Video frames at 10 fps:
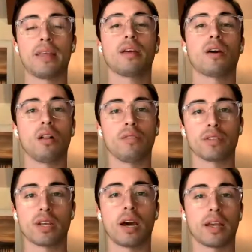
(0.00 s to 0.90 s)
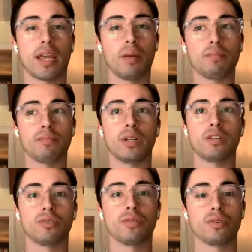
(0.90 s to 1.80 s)
think all of us kind of came
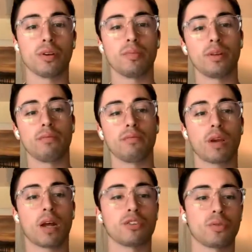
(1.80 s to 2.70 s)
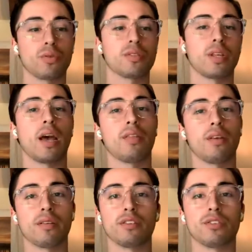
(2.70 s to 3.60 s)
into agreement kind of towards the end
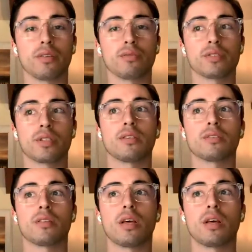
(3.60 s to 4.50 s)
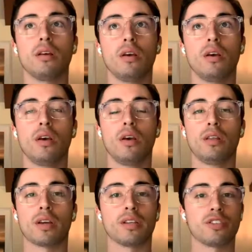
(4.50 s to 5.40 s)
there in the general sense that
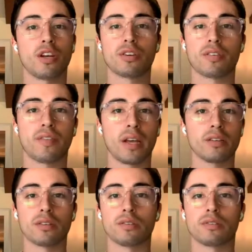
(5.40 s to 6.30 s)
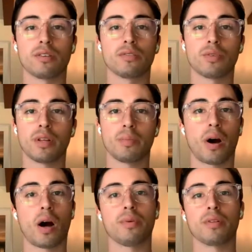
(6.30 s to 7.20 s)
the concentric phase is really
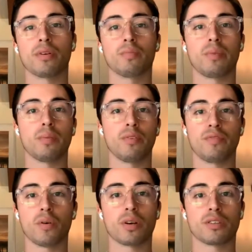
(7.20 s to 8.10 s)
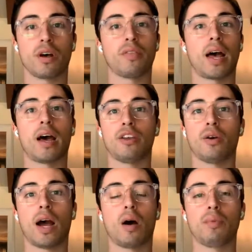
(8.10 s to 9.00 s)
popular. People focus on that,
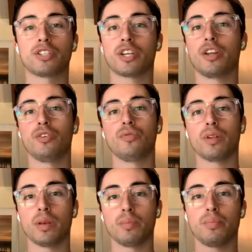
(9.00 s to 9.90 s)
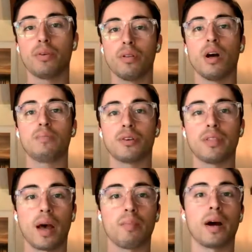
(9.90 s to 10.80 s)
how much can you really pull up during that